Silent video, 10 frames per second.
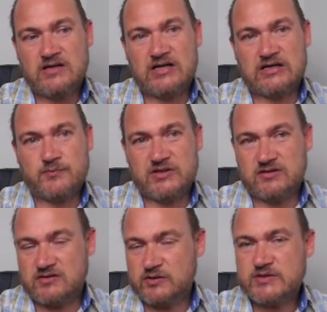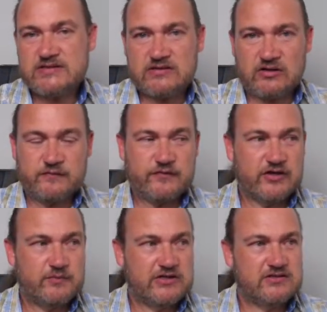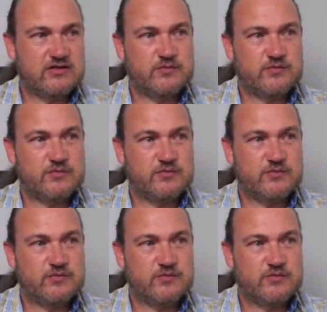It determines the time frame, and it